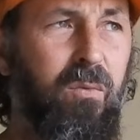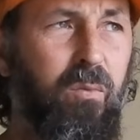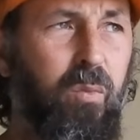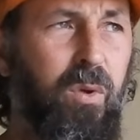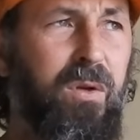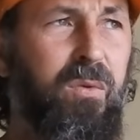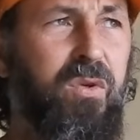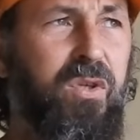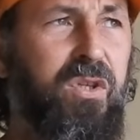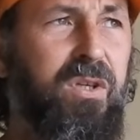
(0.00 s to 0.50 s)

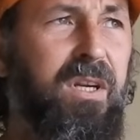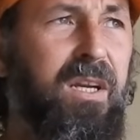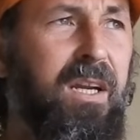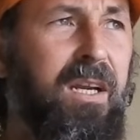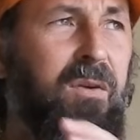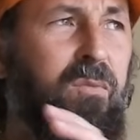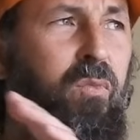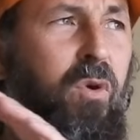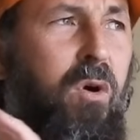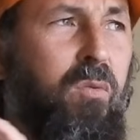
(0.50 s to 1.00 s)
which
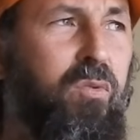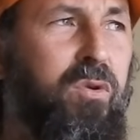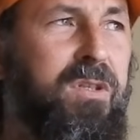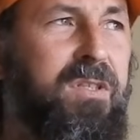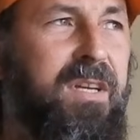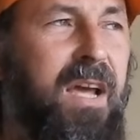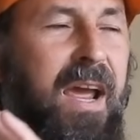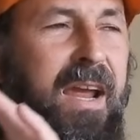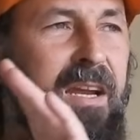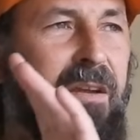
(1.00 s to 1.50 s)
in what
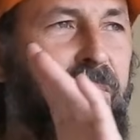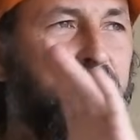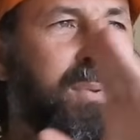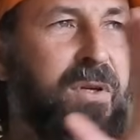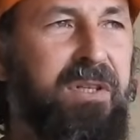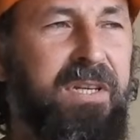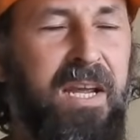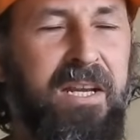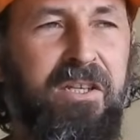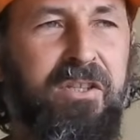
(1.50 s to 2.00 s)
would take
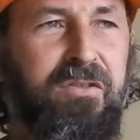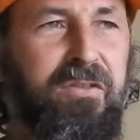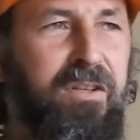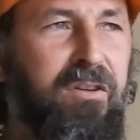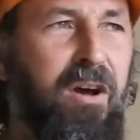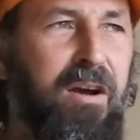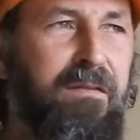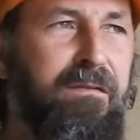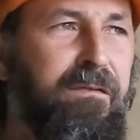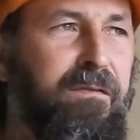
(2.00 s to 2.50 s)
potentially
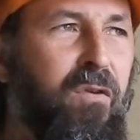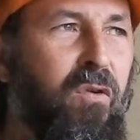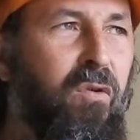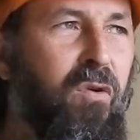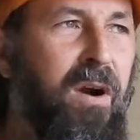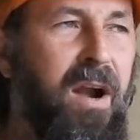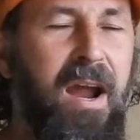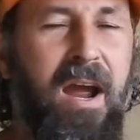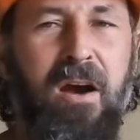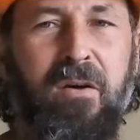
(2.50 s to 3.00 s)
like
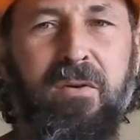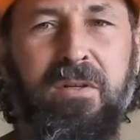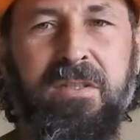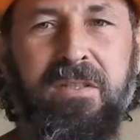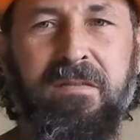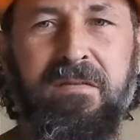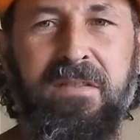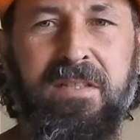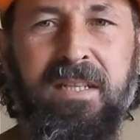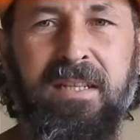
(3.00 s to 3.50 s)
4
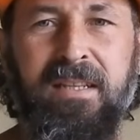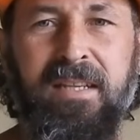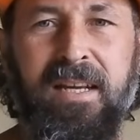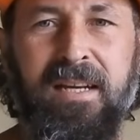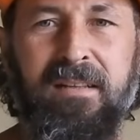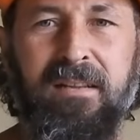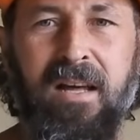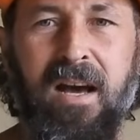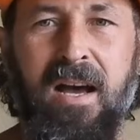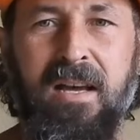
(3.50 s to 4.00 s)
hours of sitting
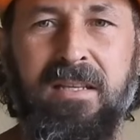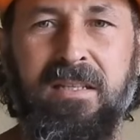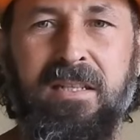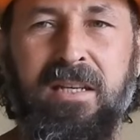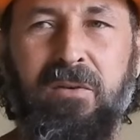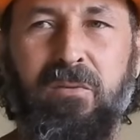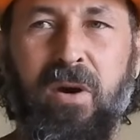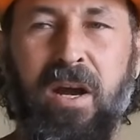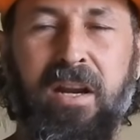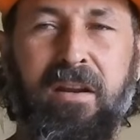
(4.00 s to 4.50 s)
there
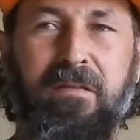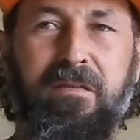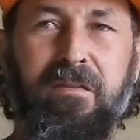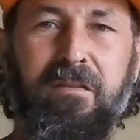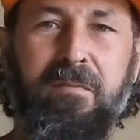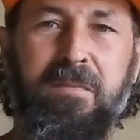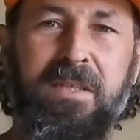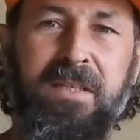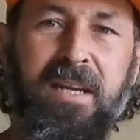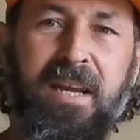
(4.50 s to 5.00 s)
glassing, waiting for
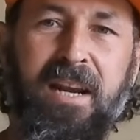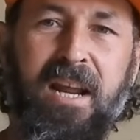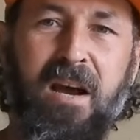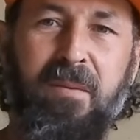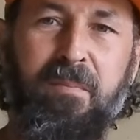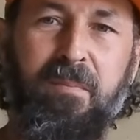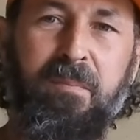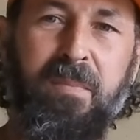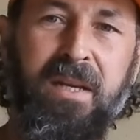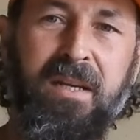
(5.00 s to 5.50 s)
them to get
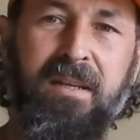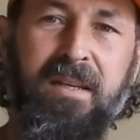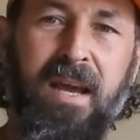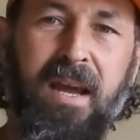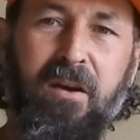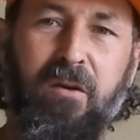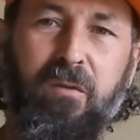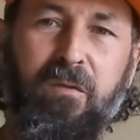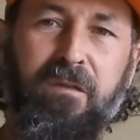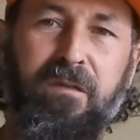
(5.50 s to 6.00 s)
up
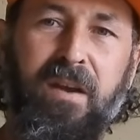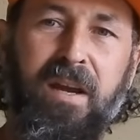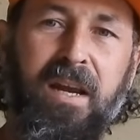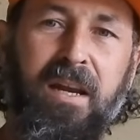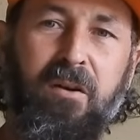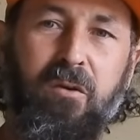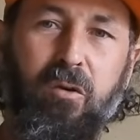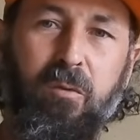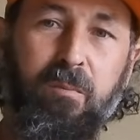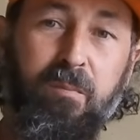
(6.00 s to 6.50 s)
midday or
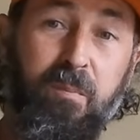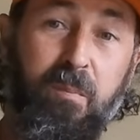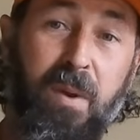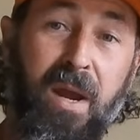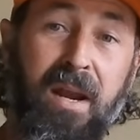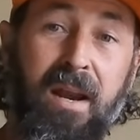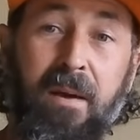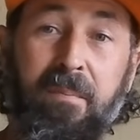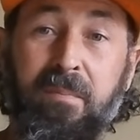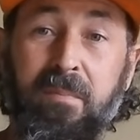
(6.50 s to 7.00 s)
feed or
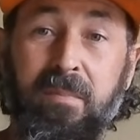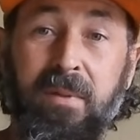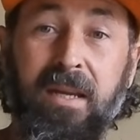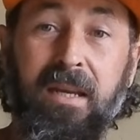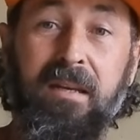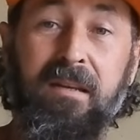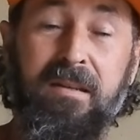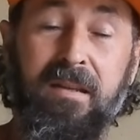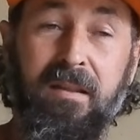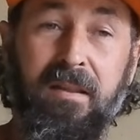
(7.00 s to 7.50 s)
bed up
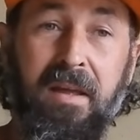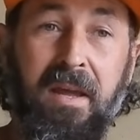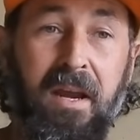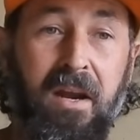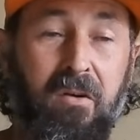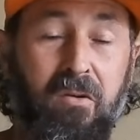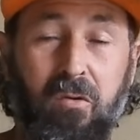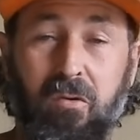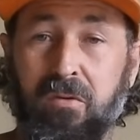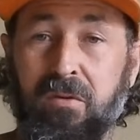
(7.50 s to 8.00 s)
into
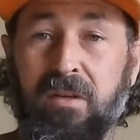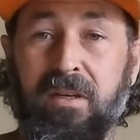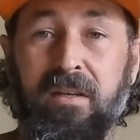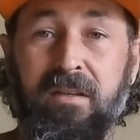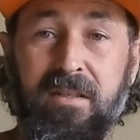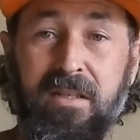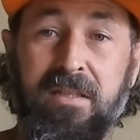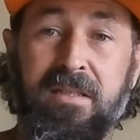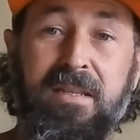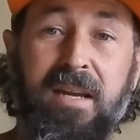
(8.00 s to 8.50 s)
there or
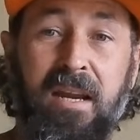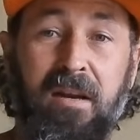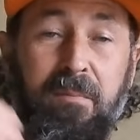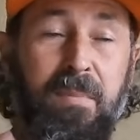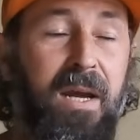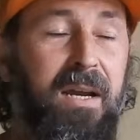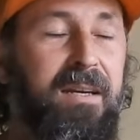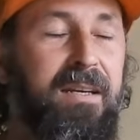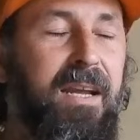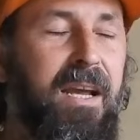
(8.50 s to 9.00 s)
descend
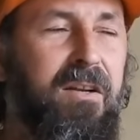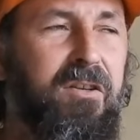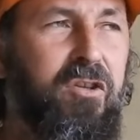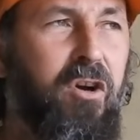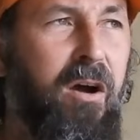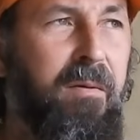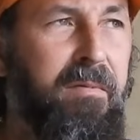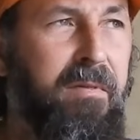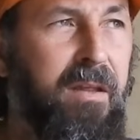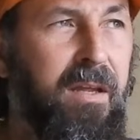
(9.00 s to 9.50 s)
back down
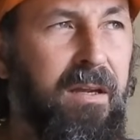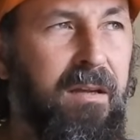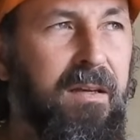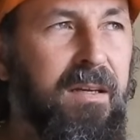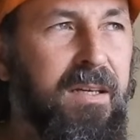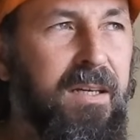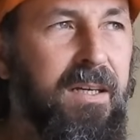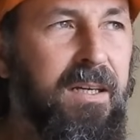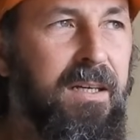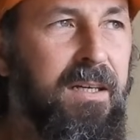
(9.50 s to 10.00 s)
type thing.
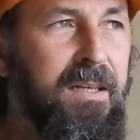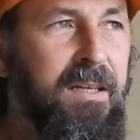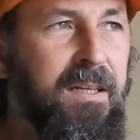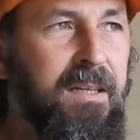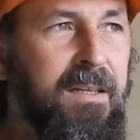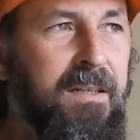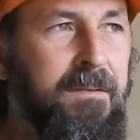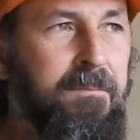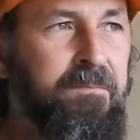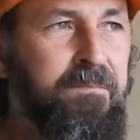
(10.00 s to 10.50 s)

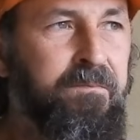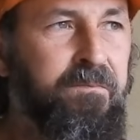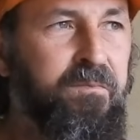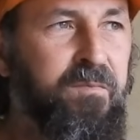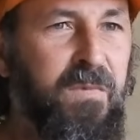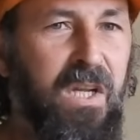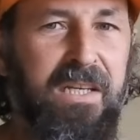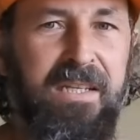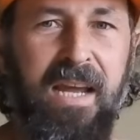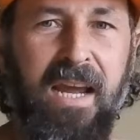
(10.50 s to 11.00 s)

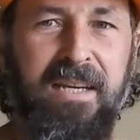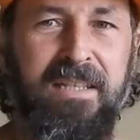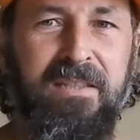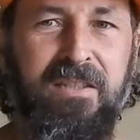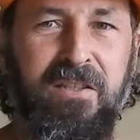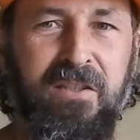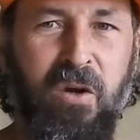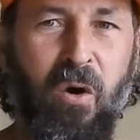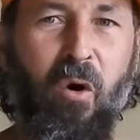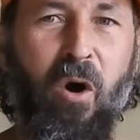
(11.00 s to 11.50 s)
It takes
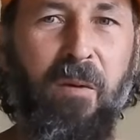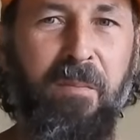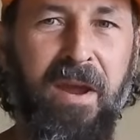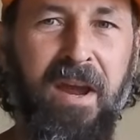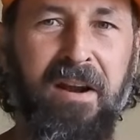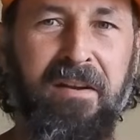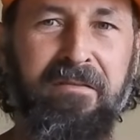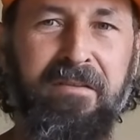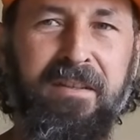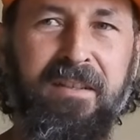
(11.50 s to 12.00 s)
the time
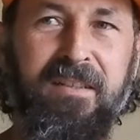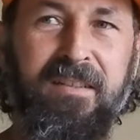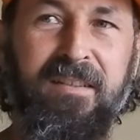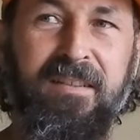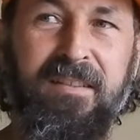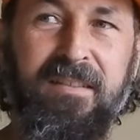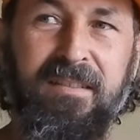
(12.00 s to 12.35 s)
out of it,